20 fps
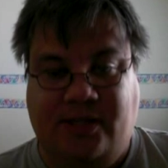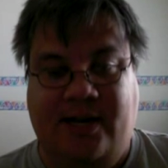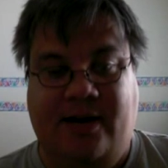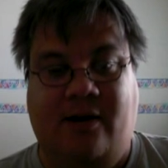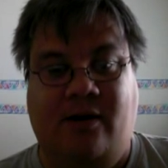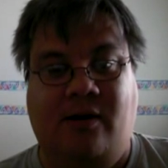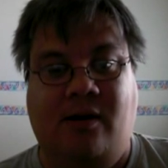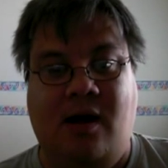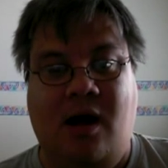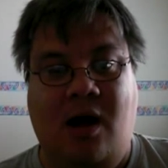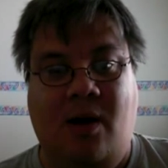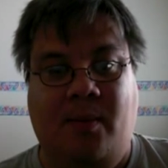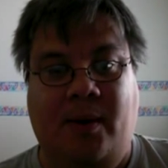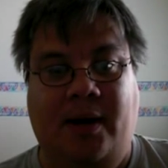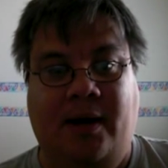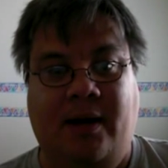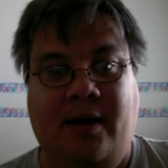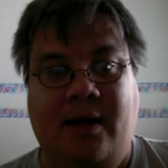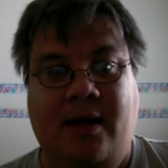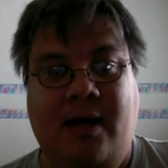that are in common.
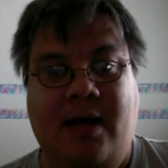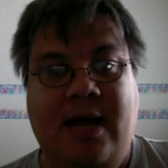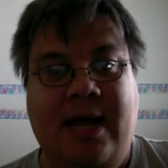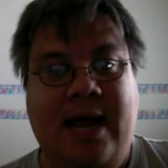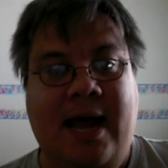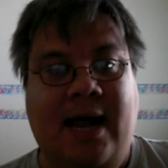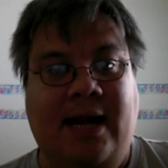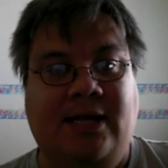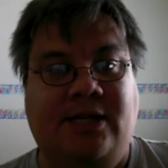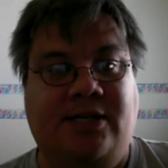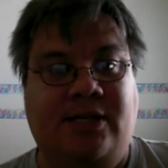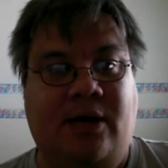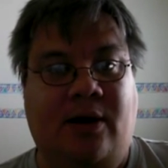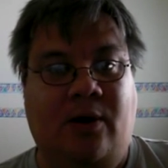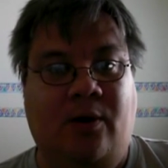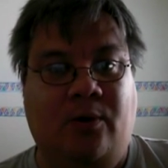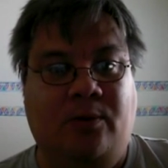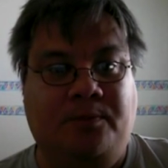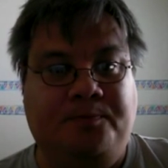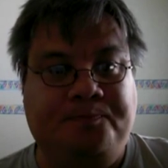And
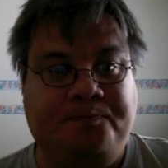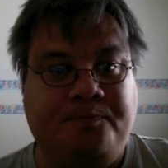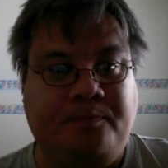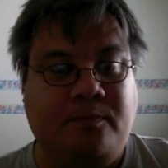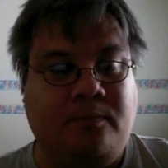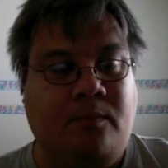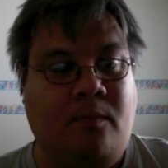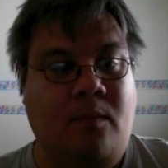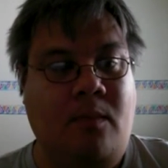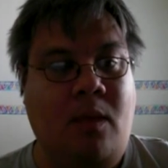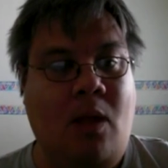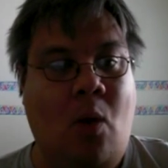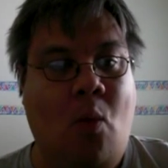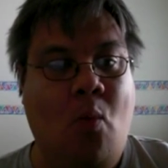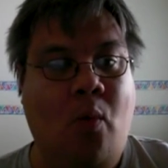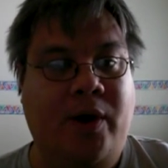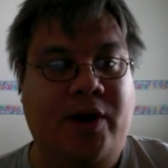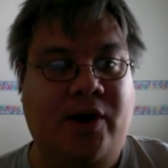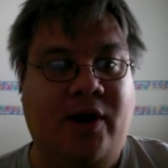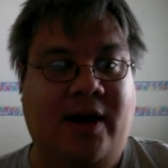so
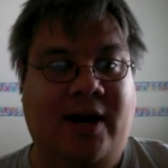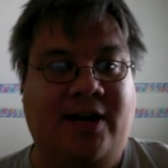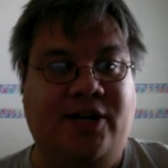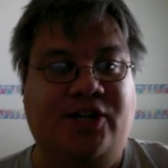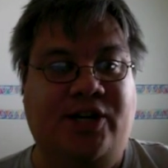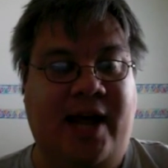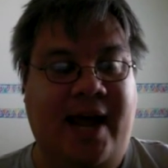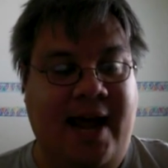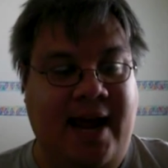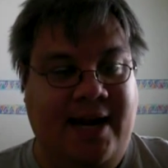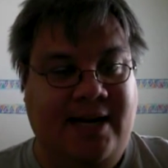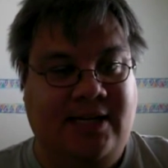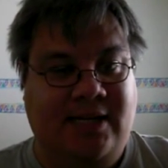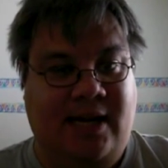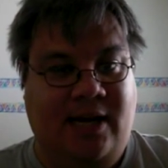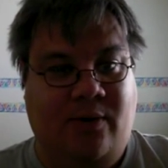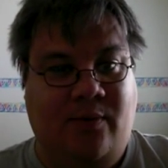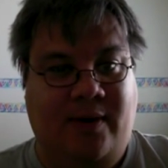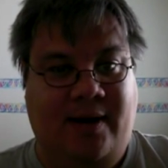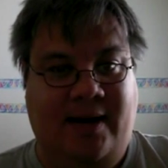when you're going to change
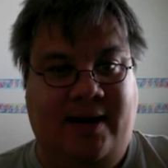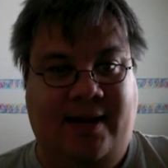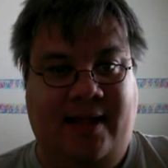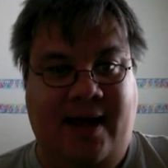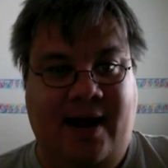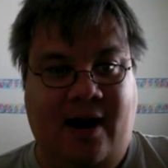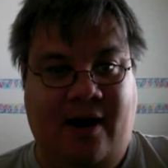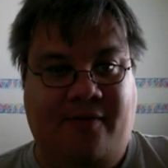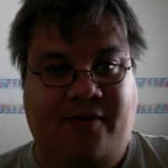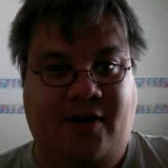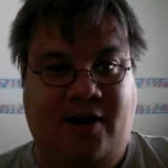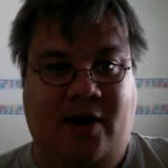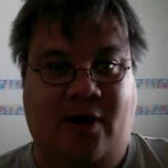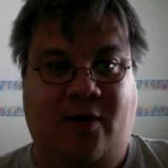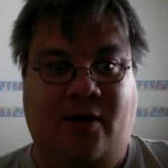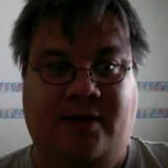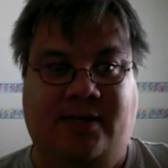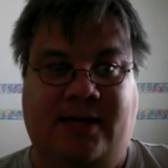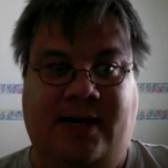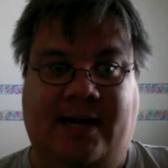like we did there, if you
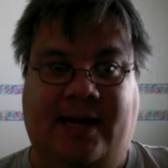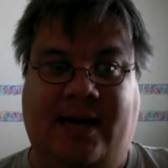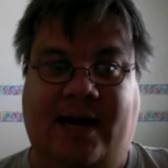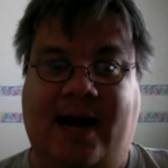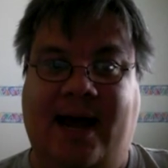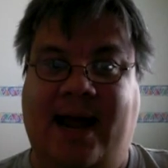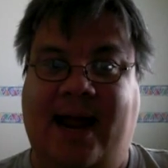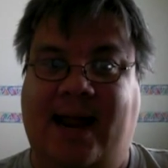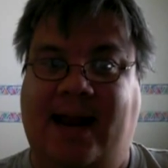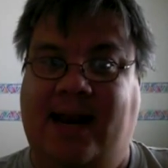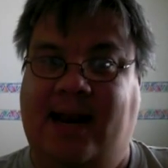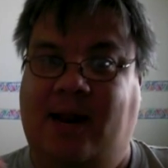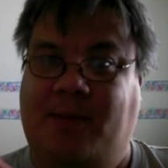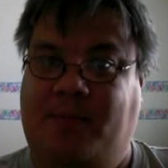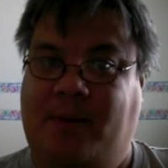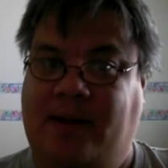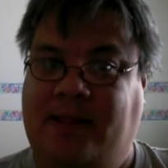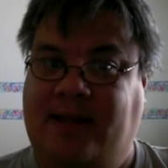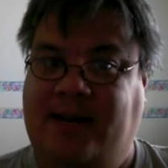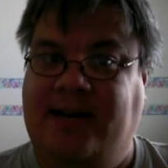notice I ended up
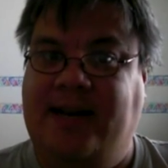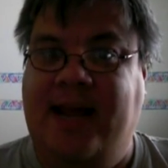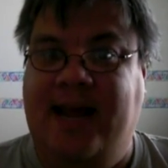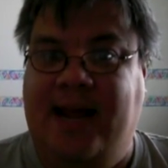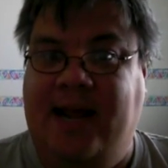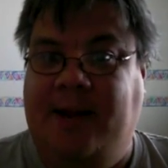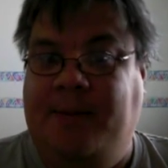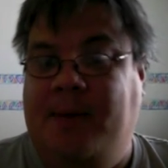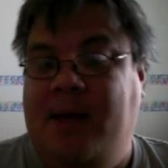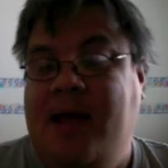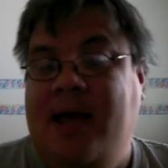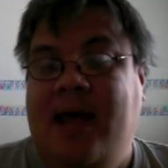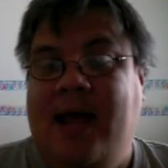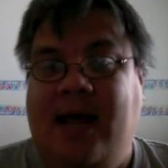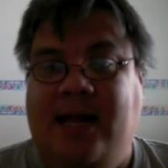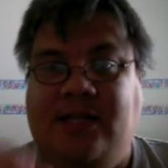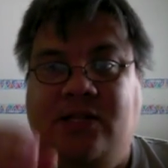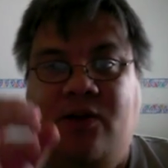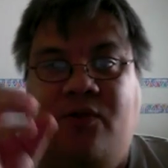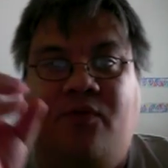on the D.
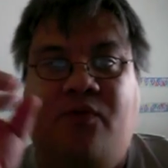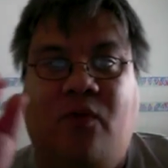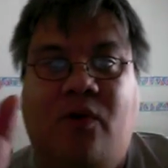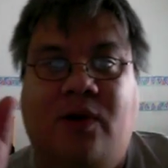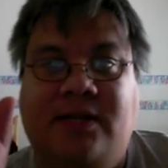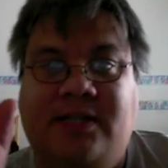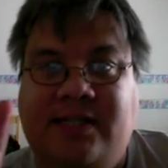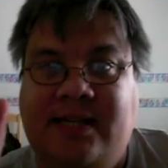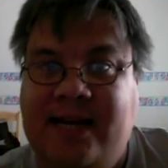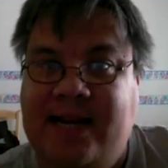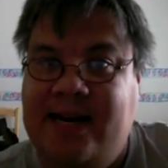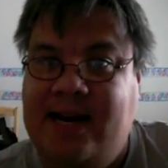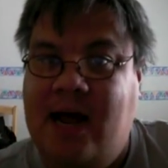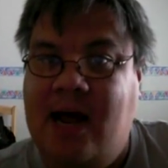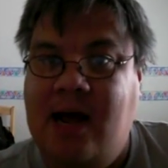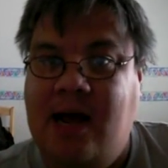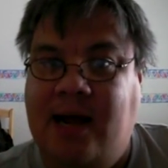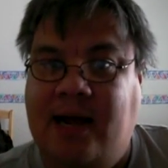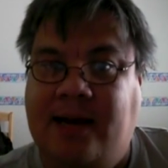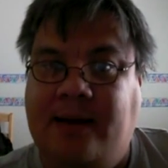And so for a
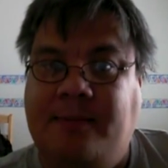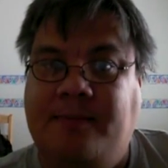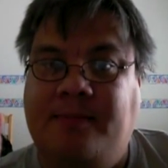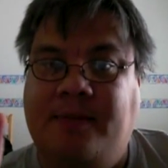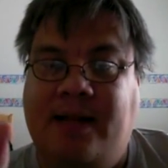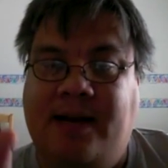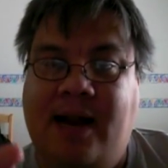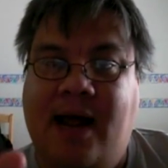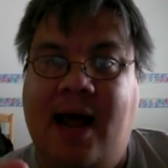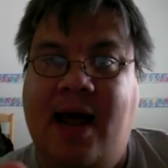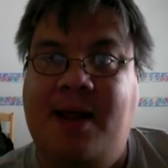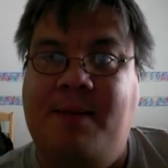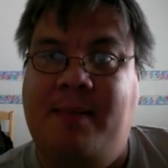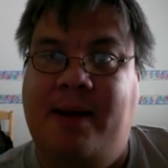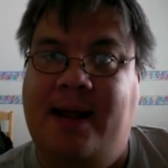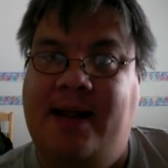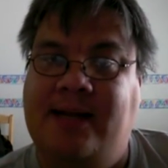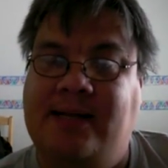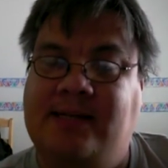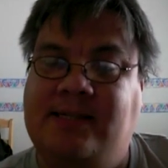C9, the 9
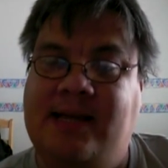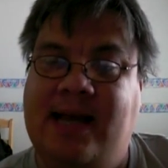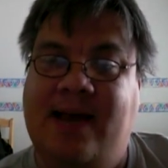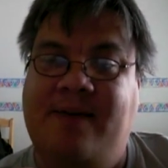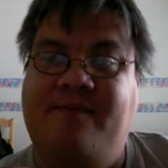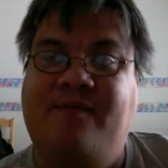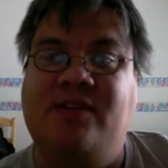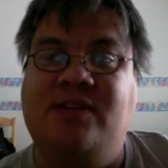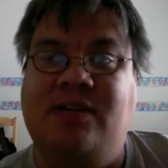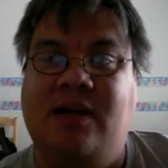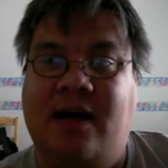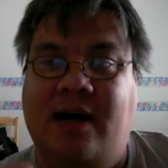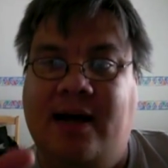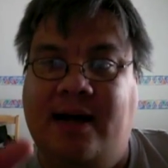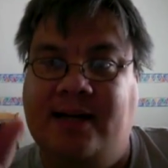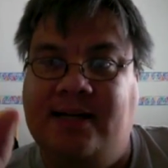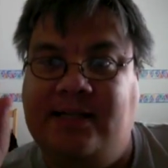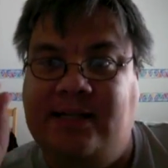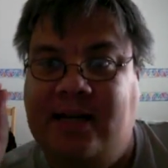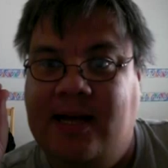means
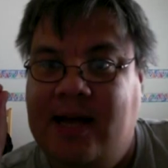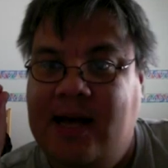emphasize